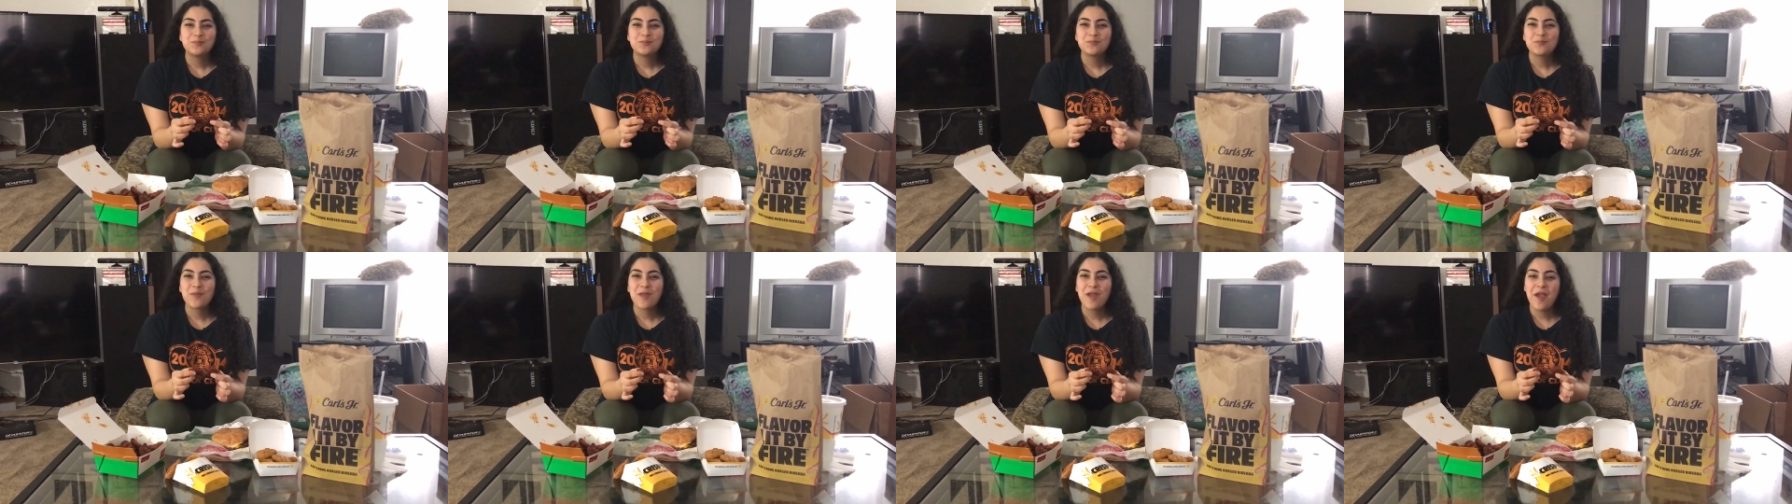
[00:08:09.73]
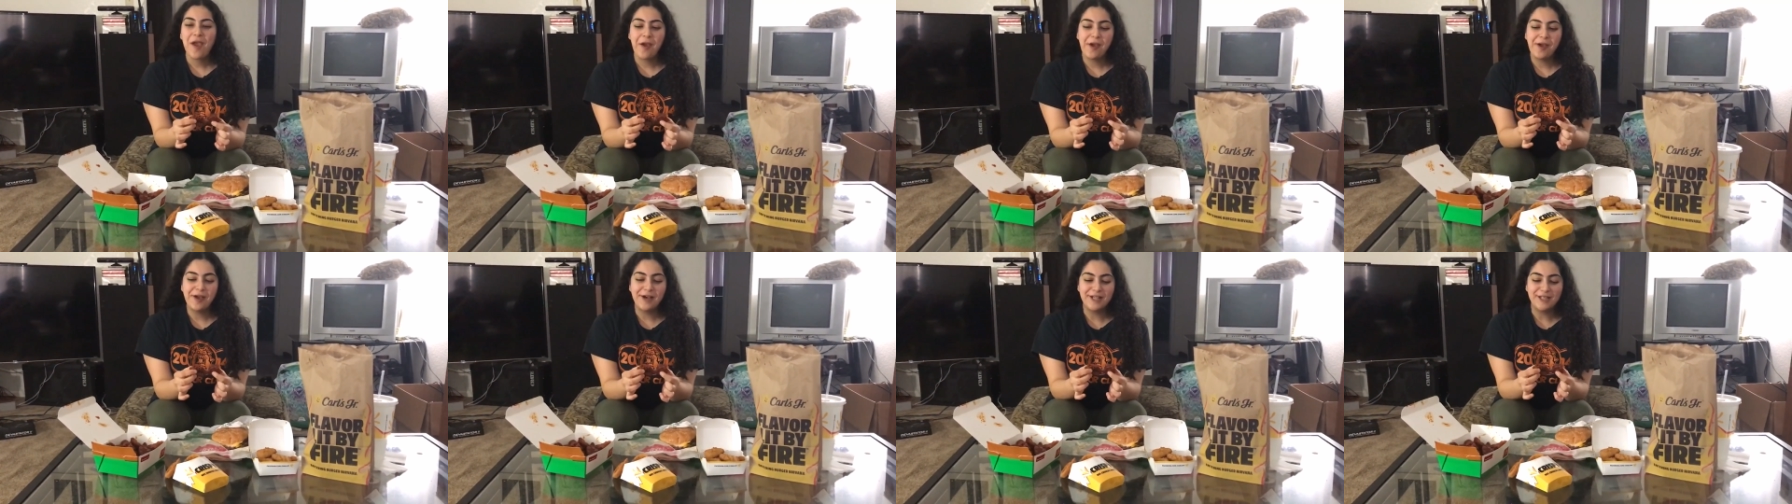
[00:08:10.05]
trouble
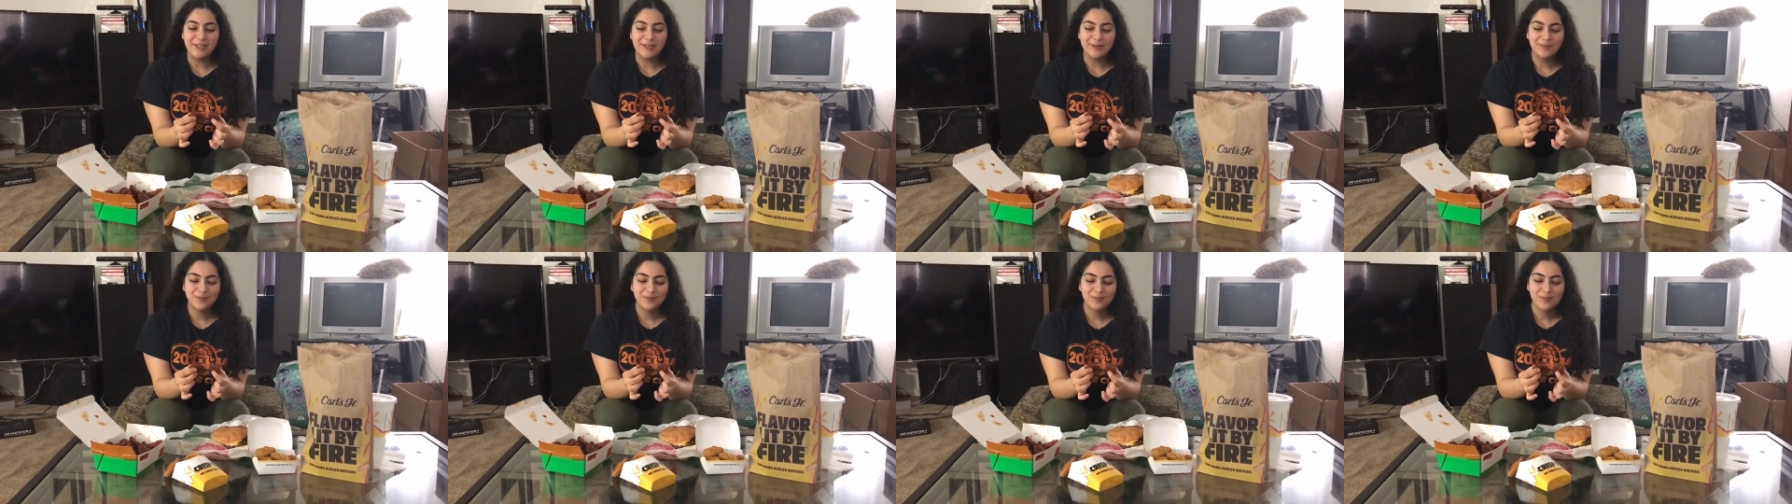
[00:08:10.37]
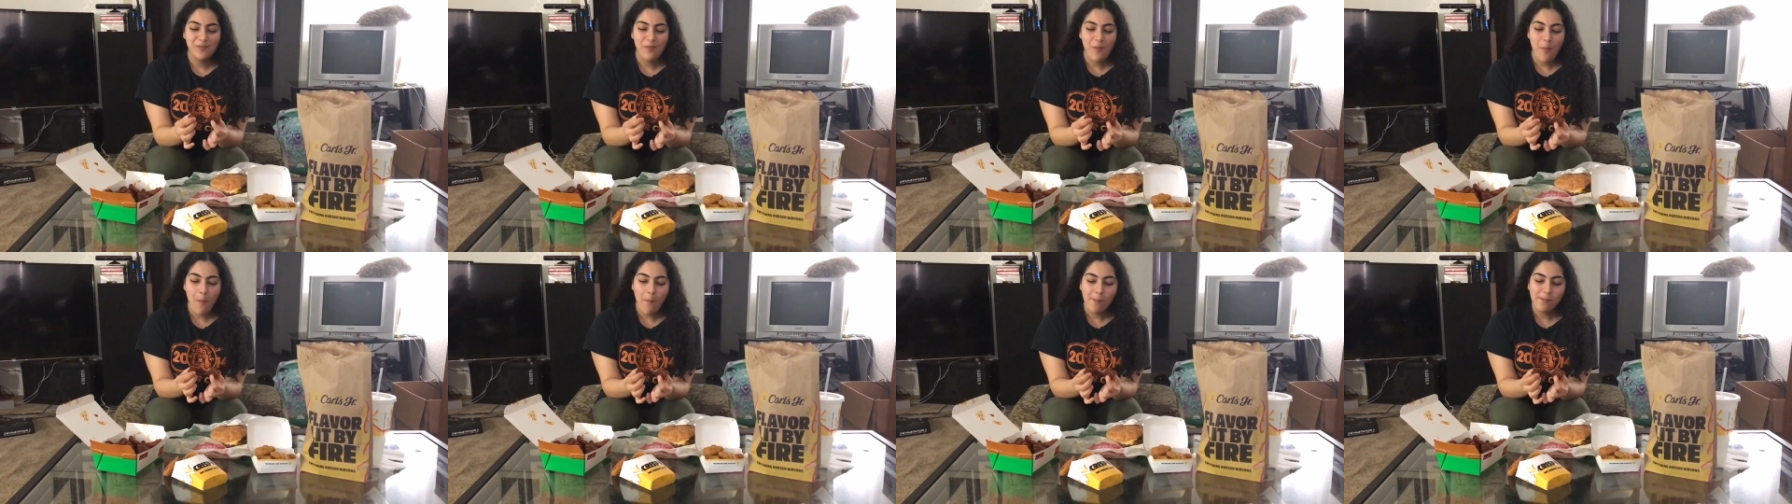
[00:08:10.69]
trying to take
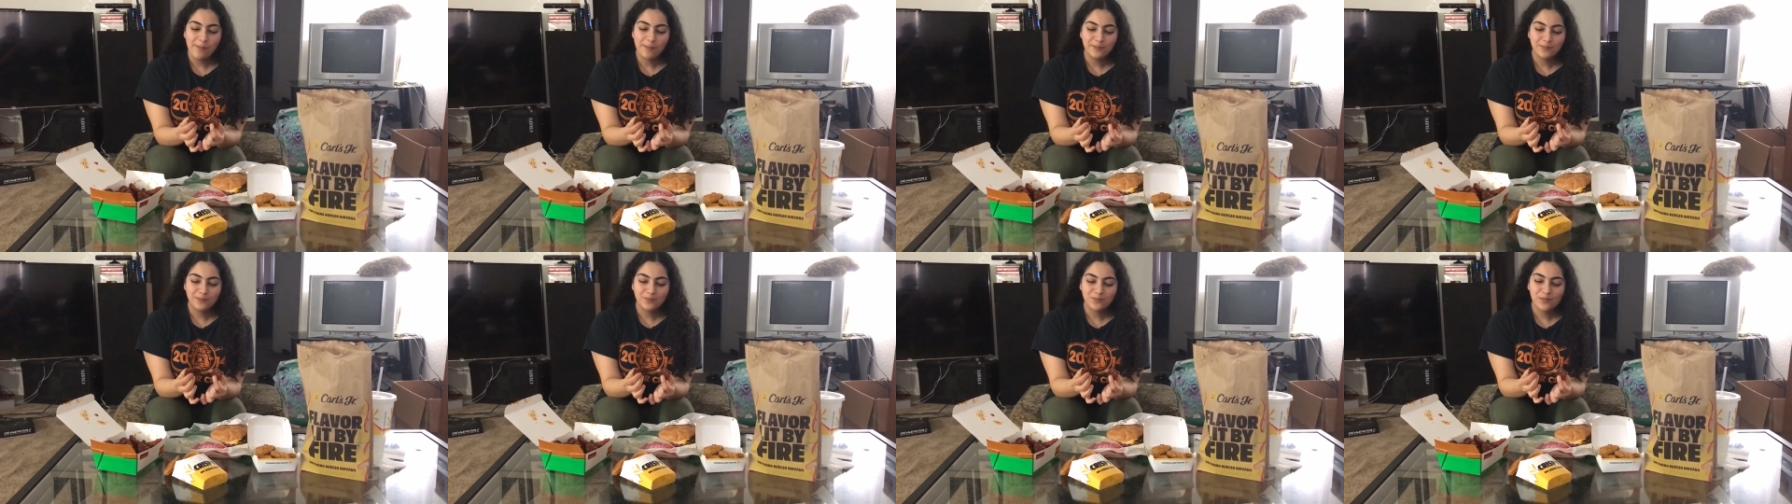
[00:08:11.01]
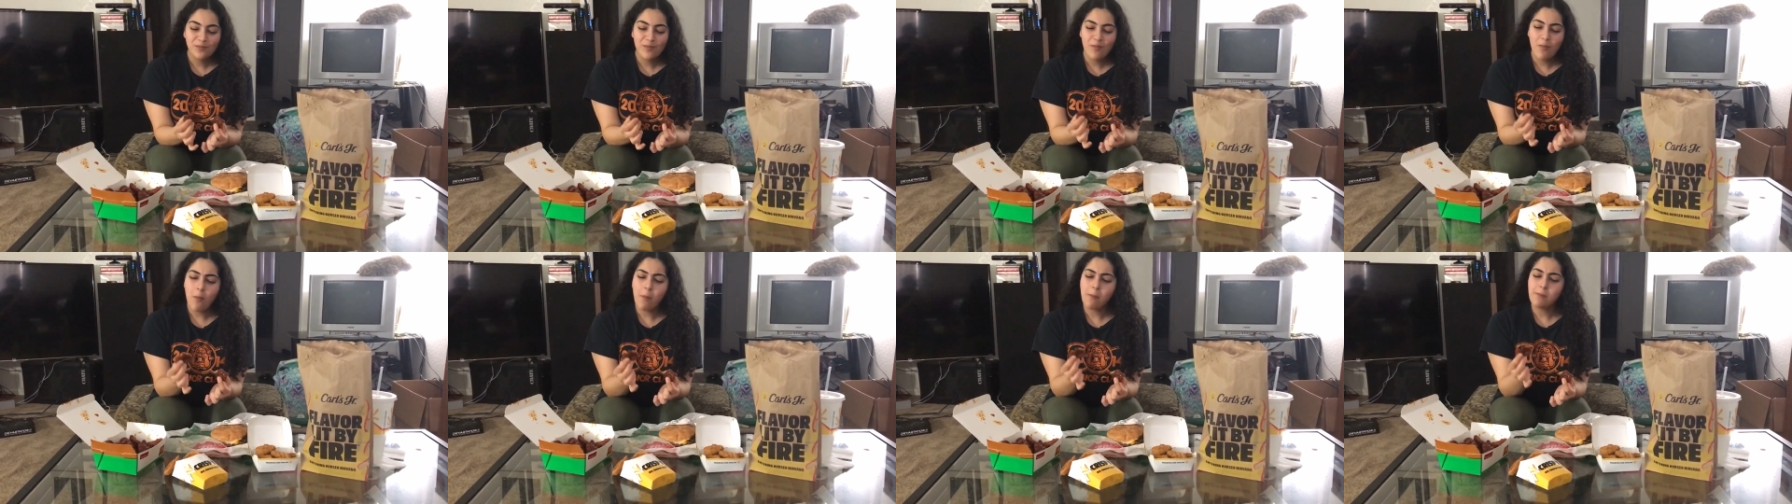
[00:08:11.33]
a bite
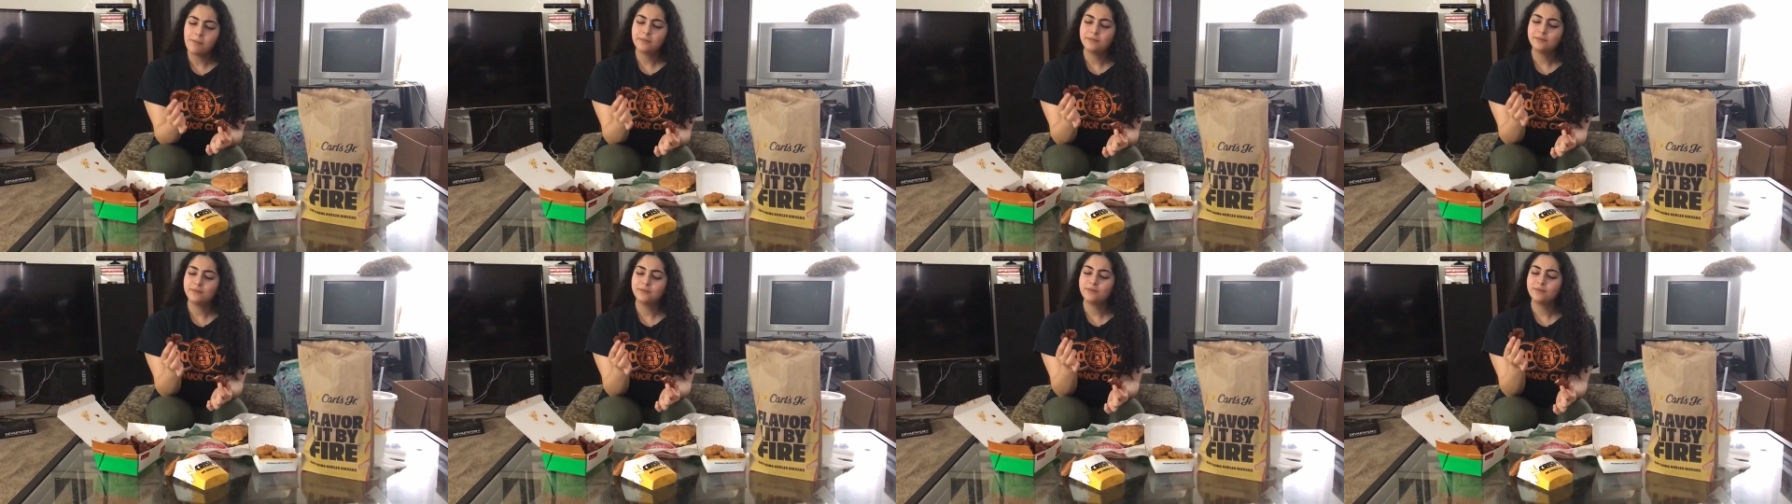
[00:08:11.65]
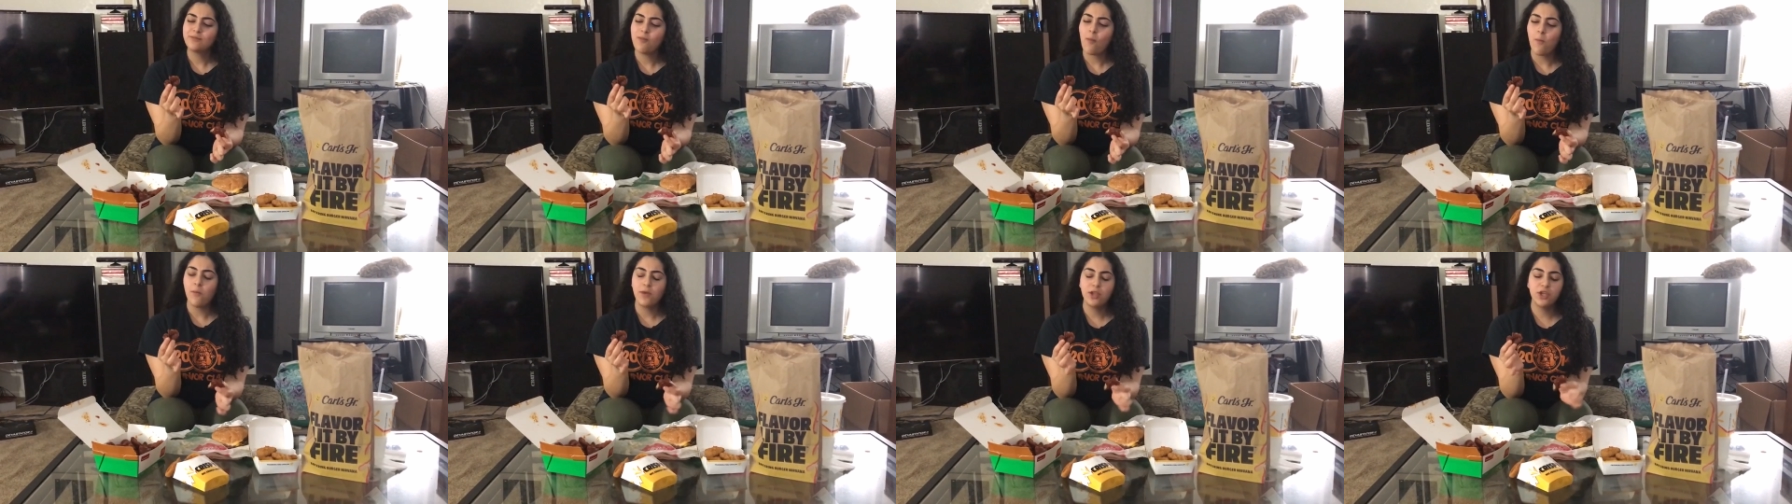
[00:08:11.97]
off. I told
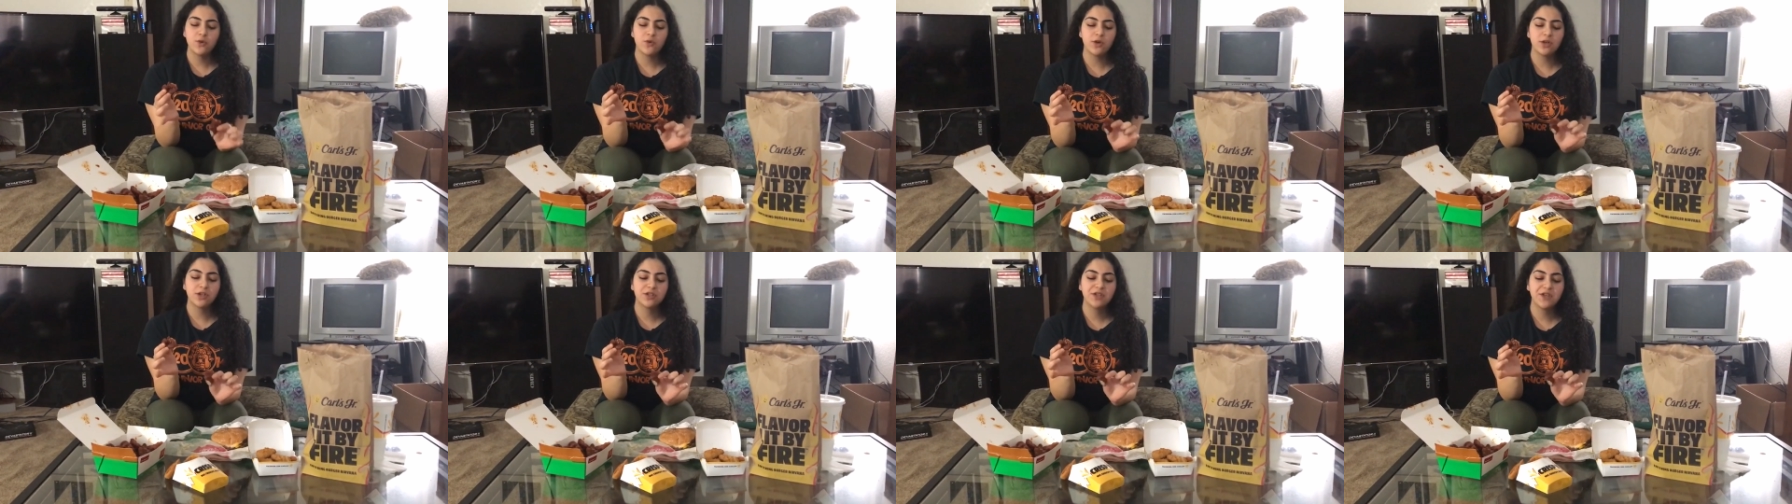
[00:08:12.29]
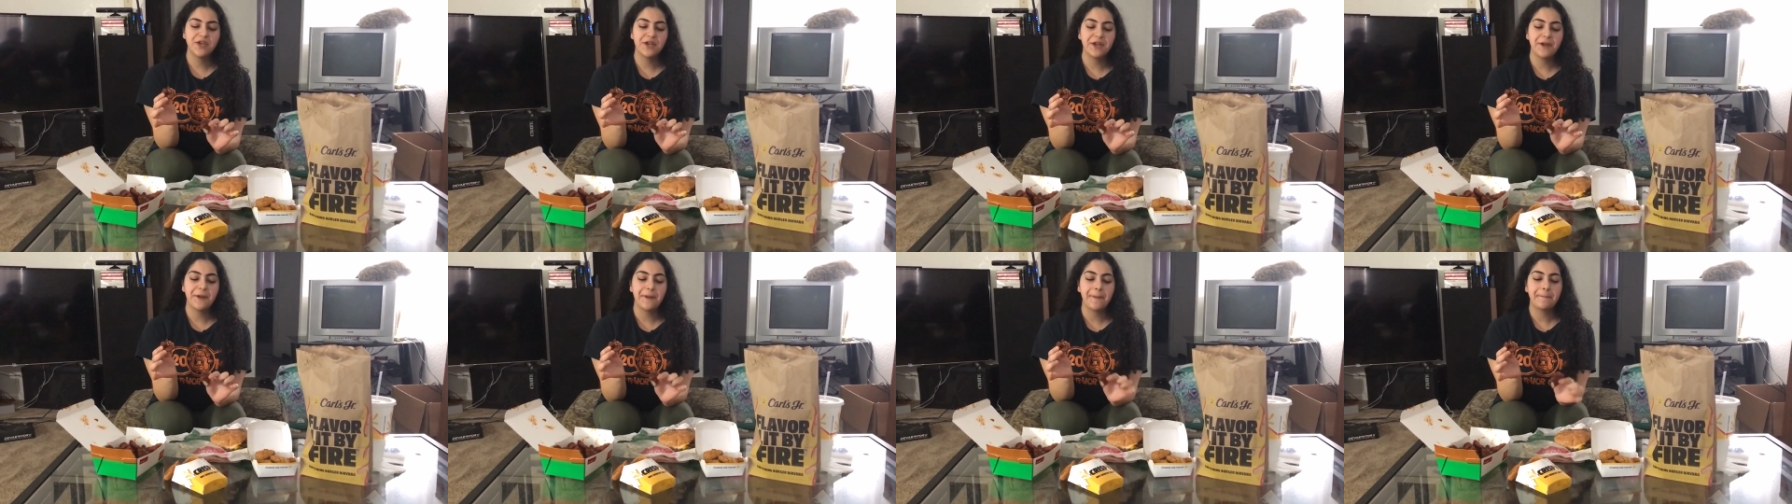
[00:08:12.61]
you, you guys. You weren't
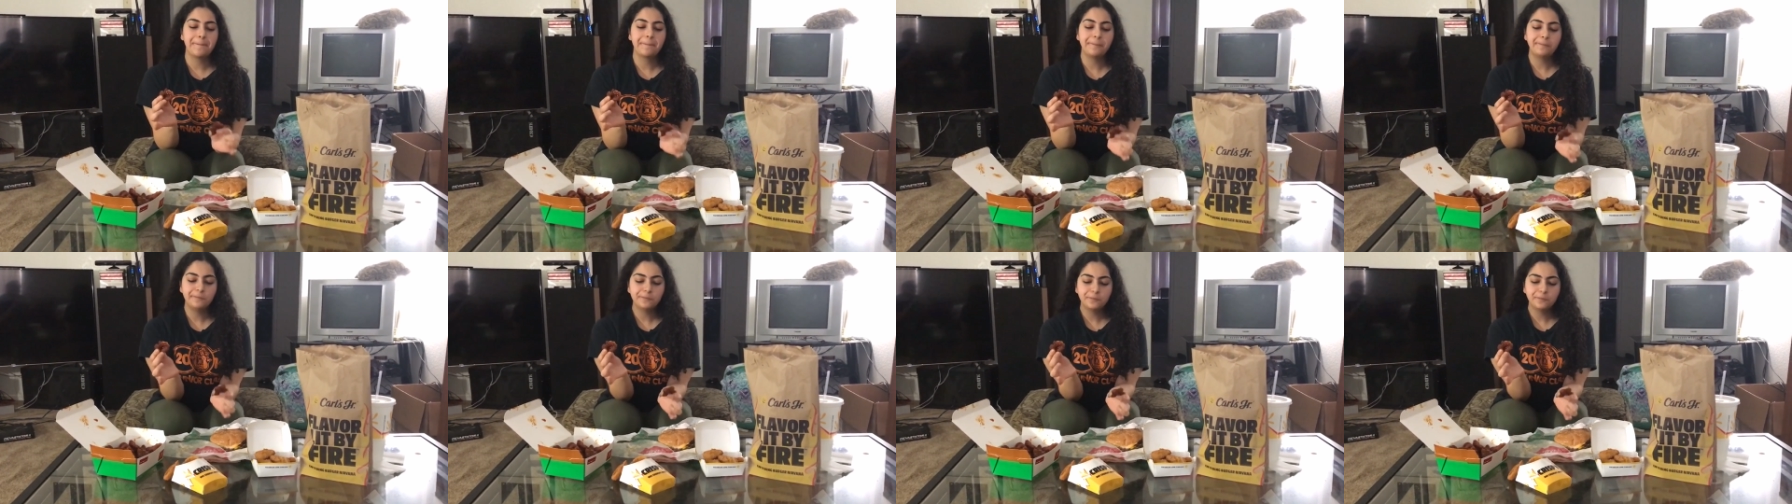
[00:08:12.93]
kidding.